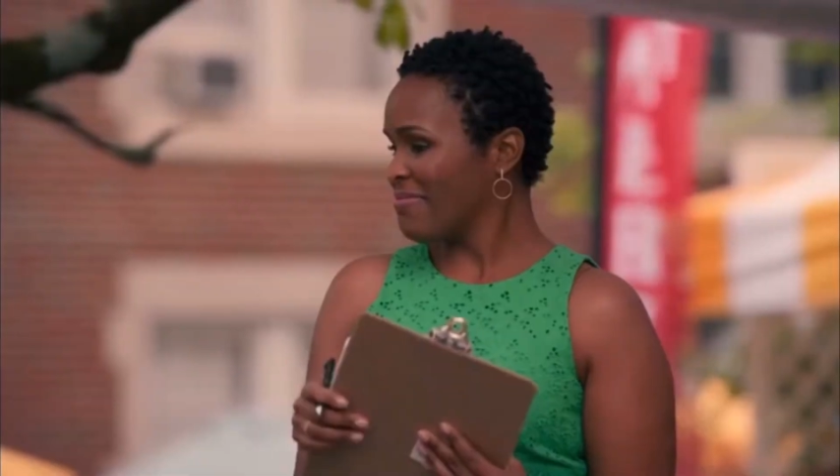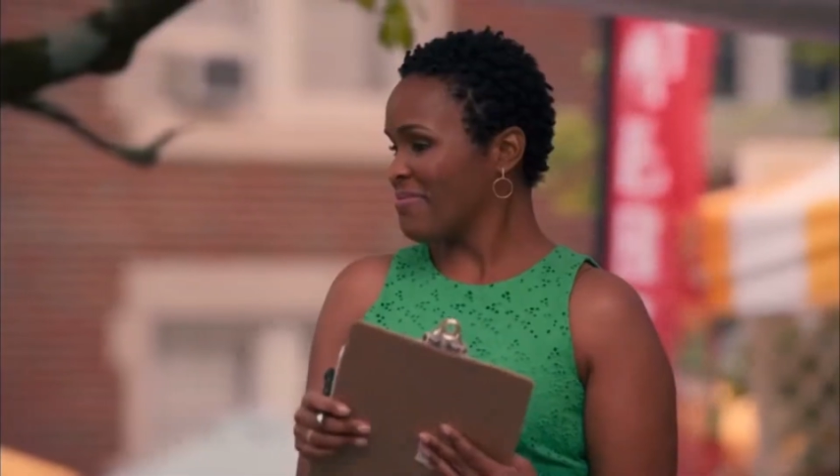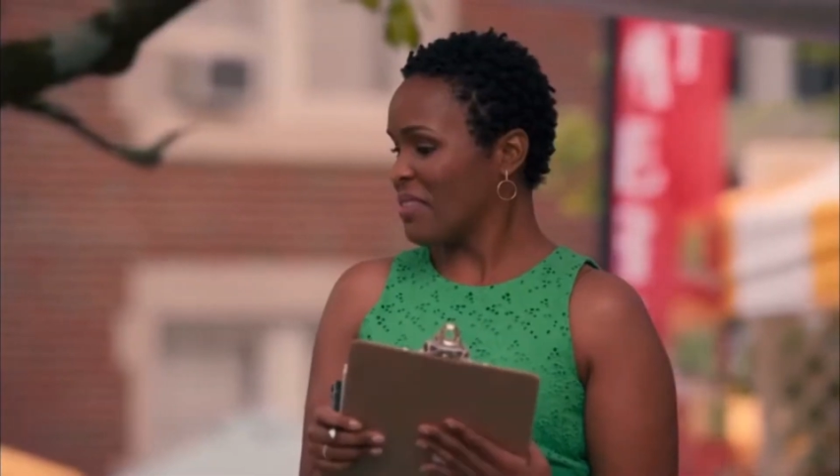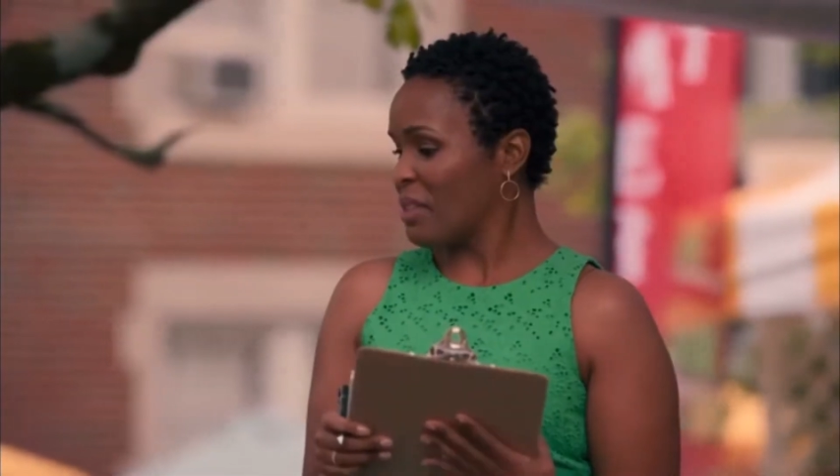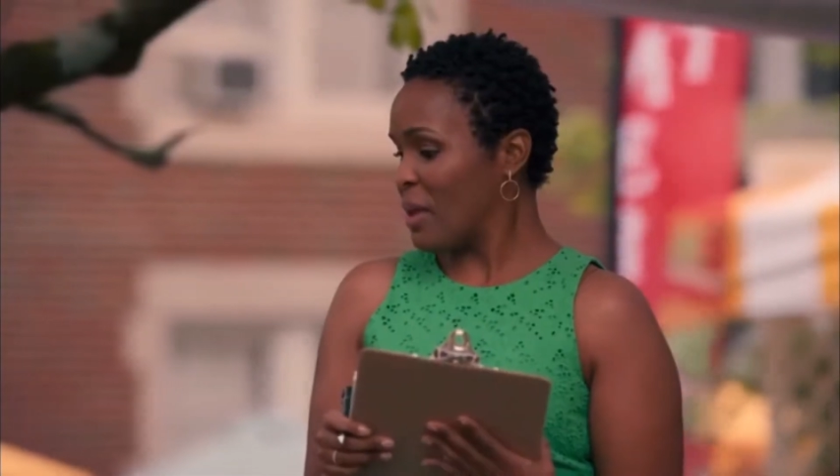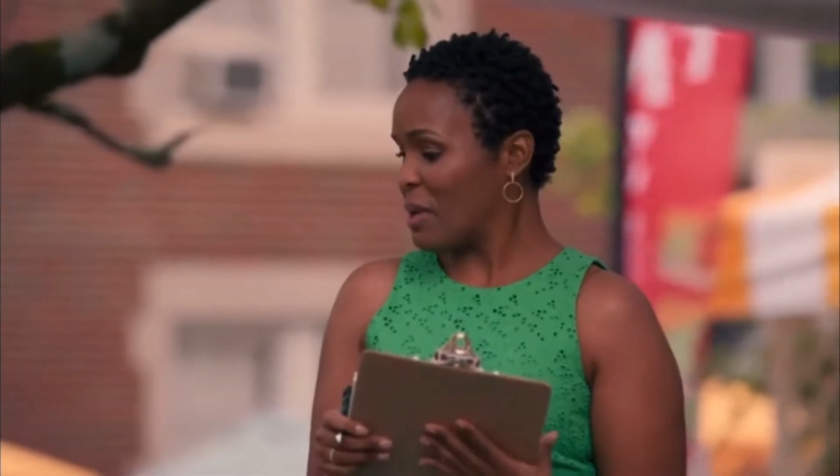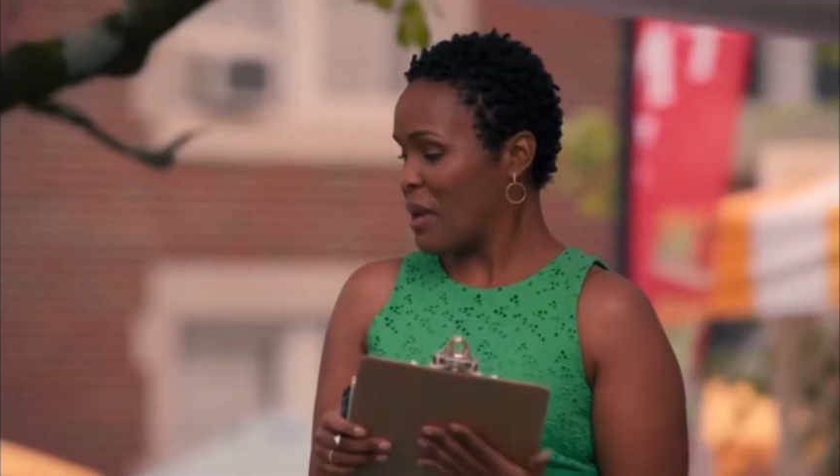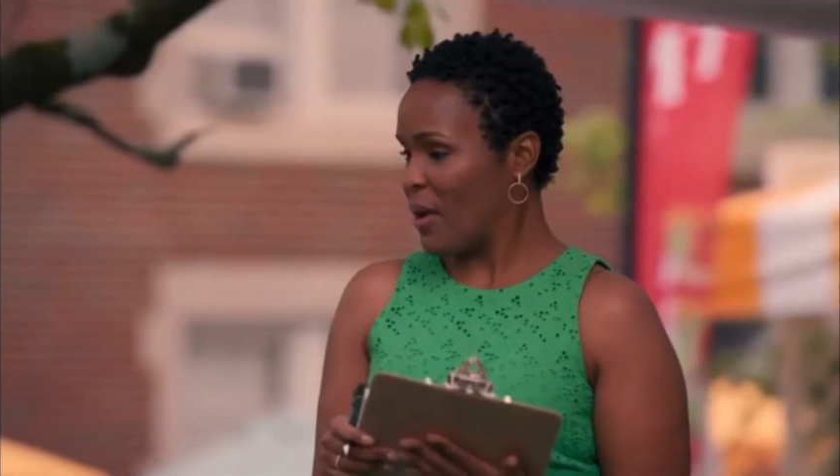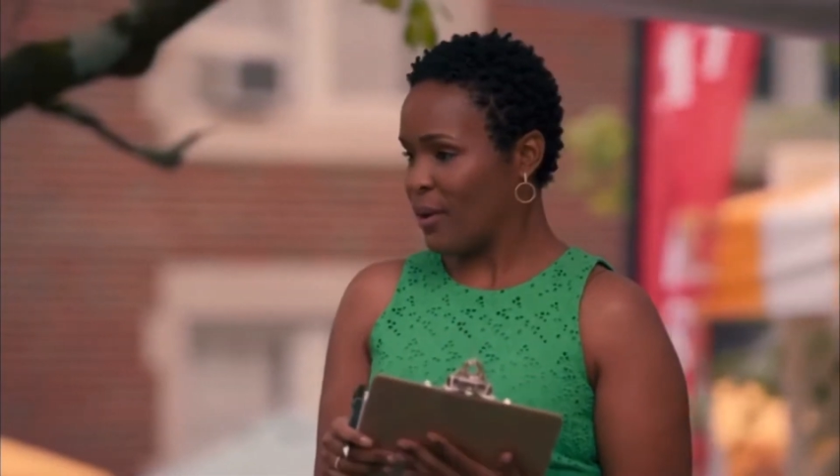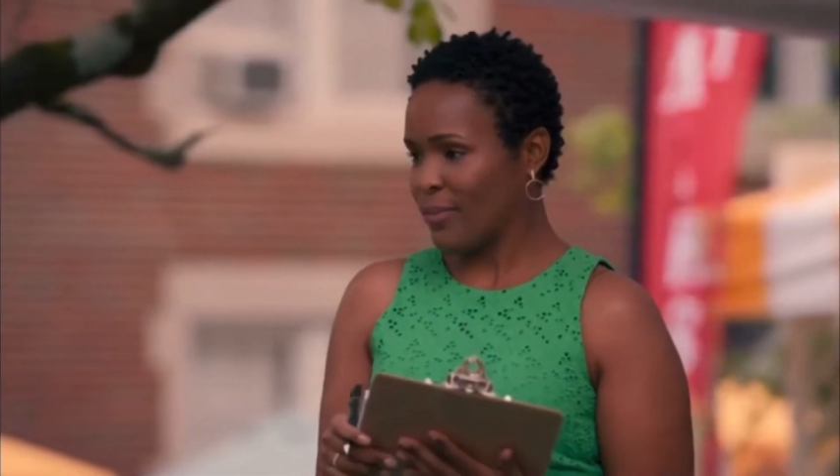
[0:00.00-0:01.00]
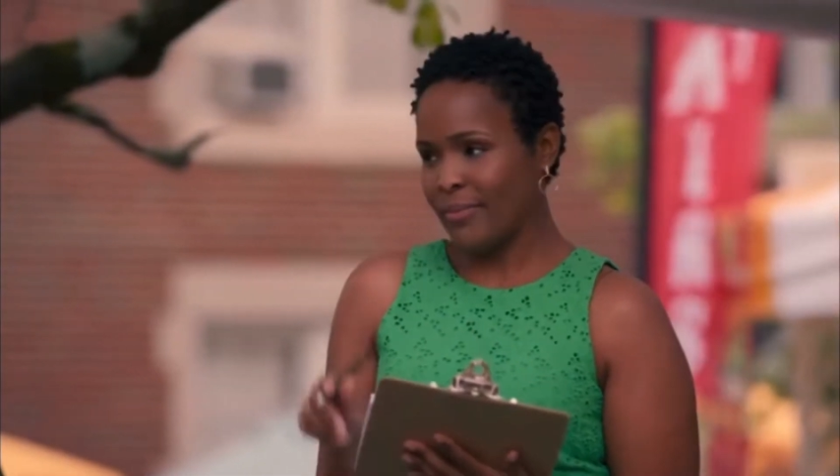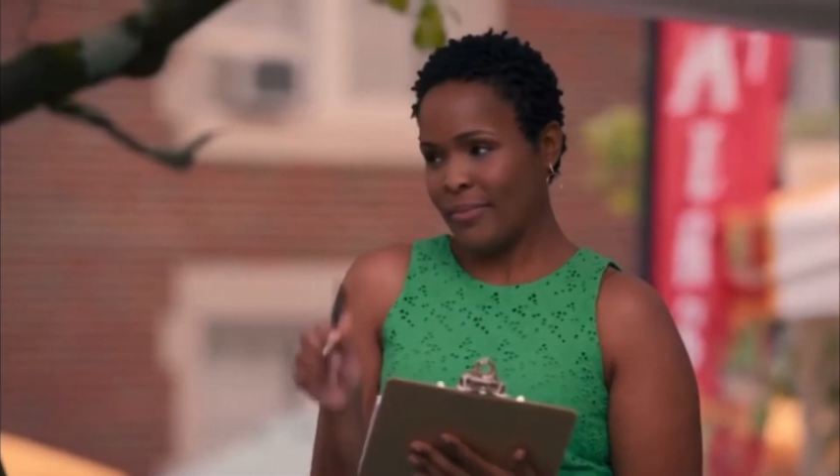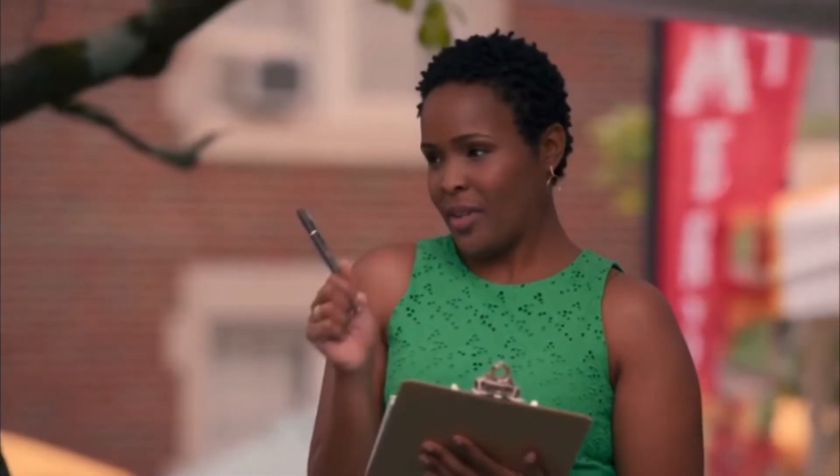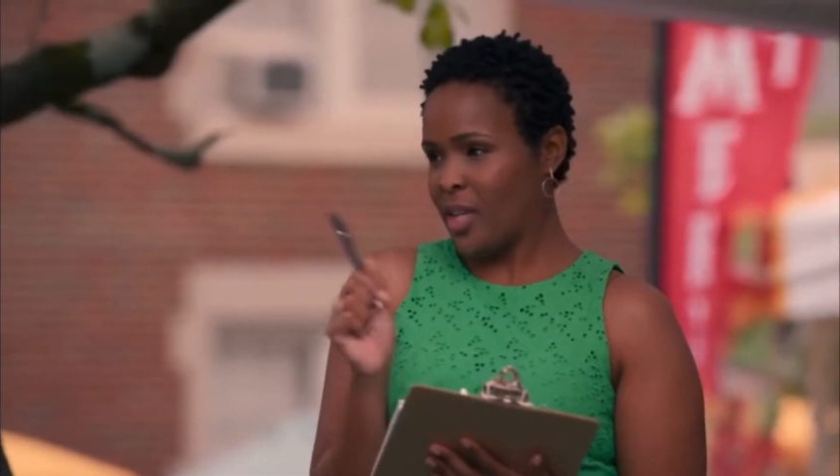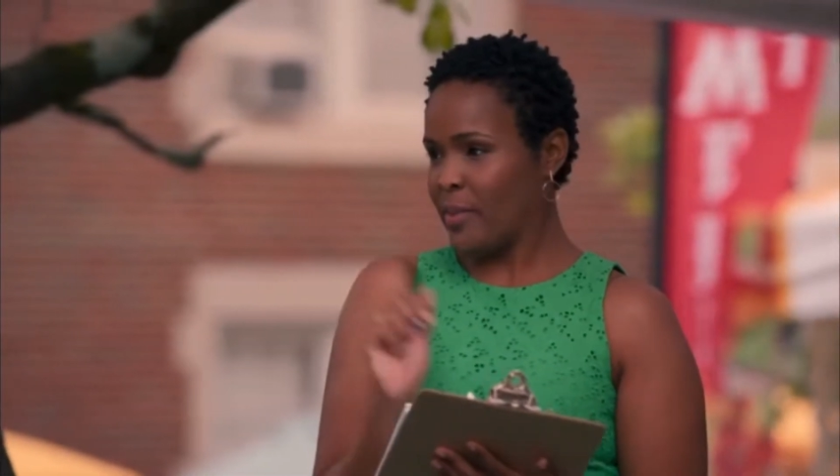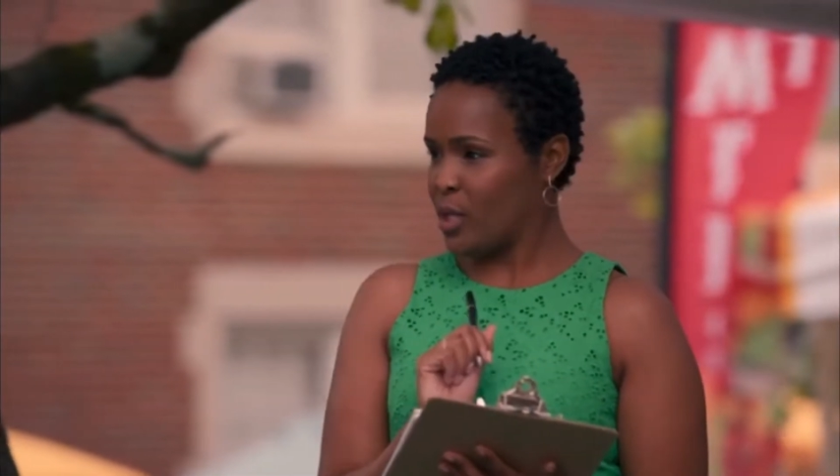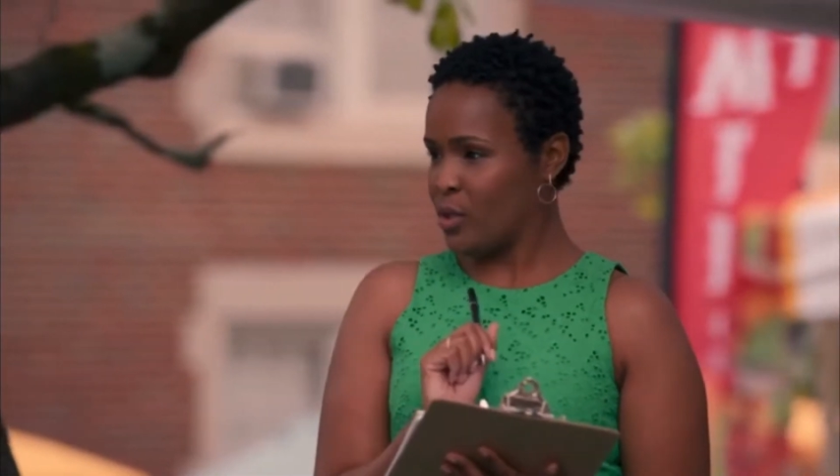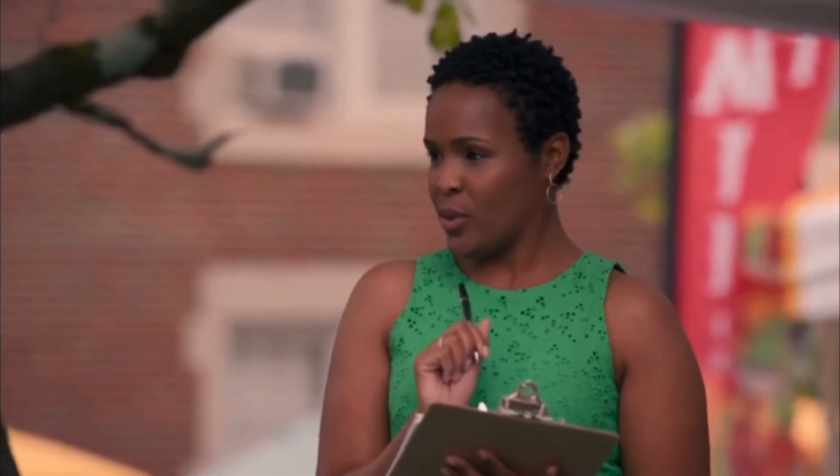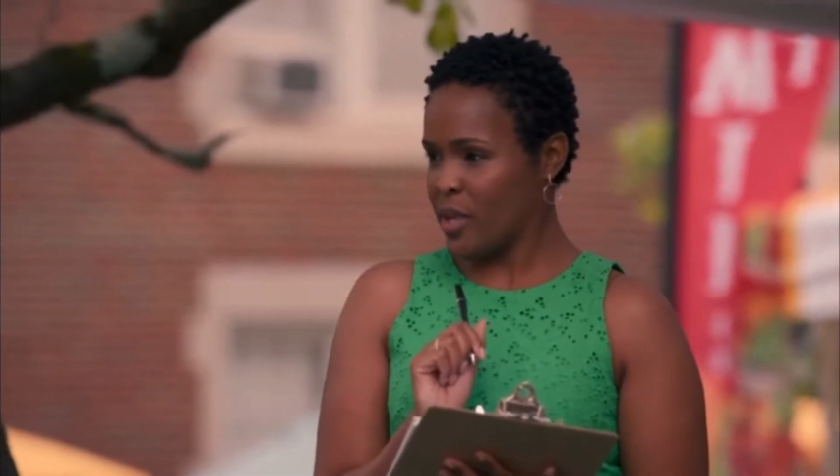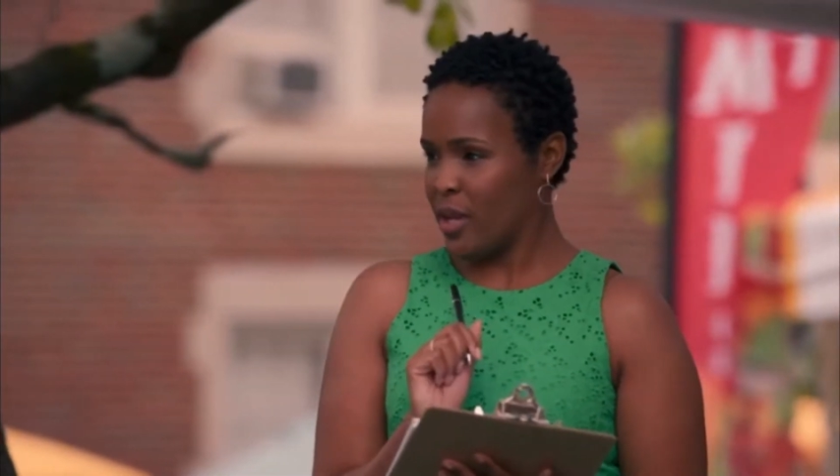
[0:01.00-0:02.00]
Ooh, let me know. Could be
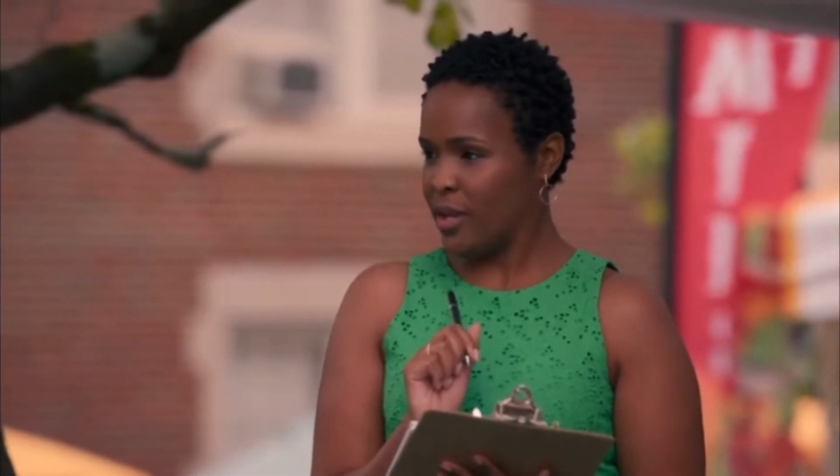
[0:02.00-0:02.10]
newsworthy.